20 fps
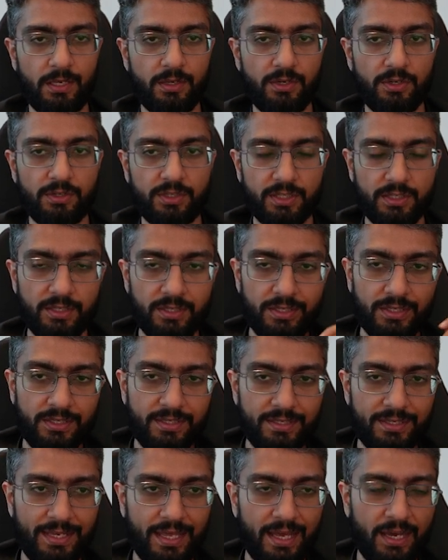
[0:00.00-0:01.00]
Okay,
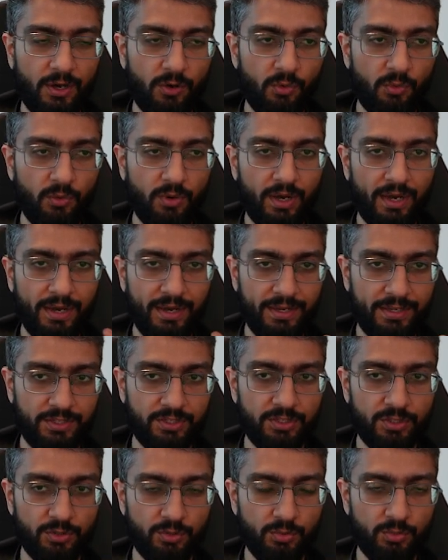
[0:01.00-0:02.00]
now I
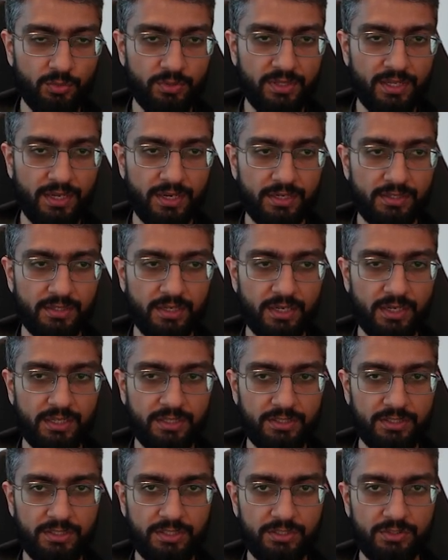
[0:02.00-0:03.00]
know that I
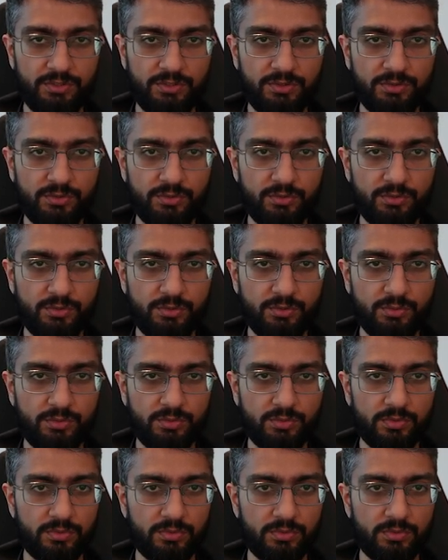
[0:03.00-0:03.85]
need to